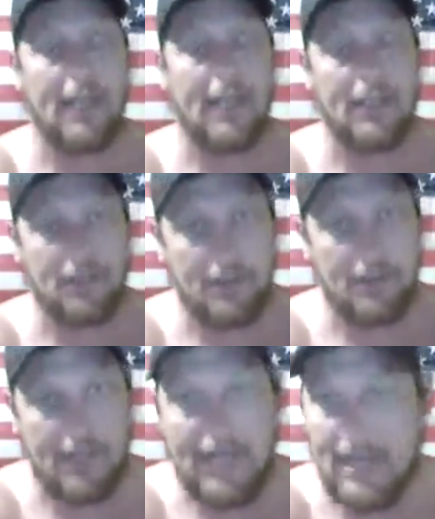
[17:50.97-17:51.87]
that they
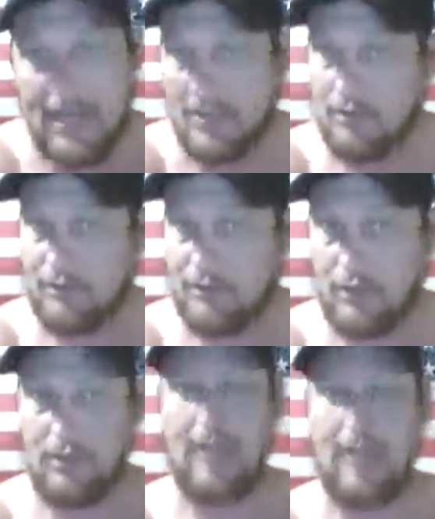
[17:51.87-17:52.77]
had just a few days
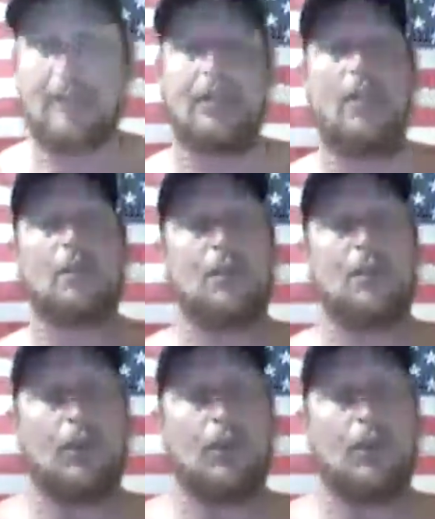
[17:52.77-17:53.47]
ago in Portland.